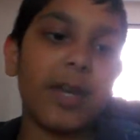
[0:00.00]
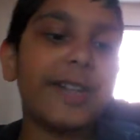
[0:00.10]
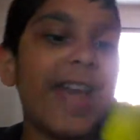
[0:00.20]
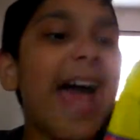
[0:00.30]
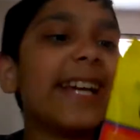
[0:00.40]

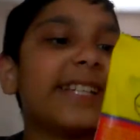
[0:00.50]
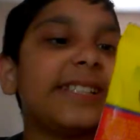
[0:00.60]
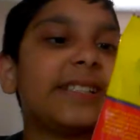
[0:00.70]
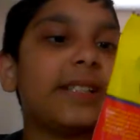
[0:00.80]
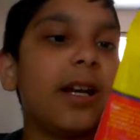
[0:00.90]

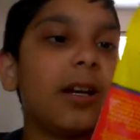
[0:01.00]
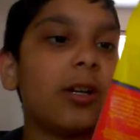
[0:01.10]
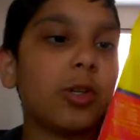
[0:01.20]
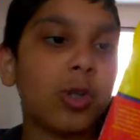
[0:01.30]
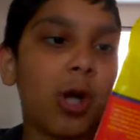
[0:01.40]
Next,
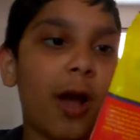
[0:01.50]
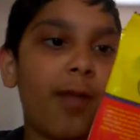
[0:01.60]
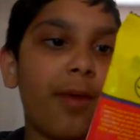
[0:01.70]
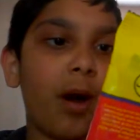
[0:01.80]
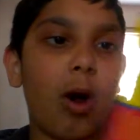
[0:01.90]

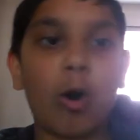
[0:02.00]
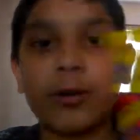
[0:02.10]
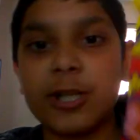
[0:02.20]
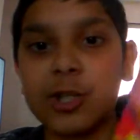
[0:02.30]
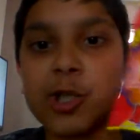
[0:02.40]
try the
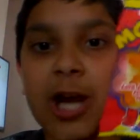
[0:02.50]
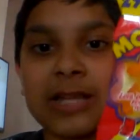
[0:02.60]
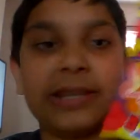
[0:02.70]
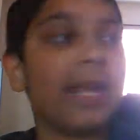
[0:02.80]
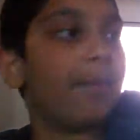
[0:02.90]
orange
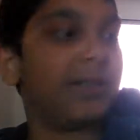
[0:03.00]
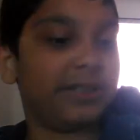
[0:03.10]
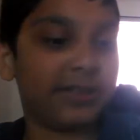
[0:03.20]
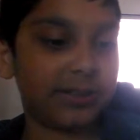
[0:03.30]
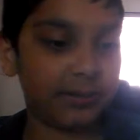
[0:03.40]
and lemon.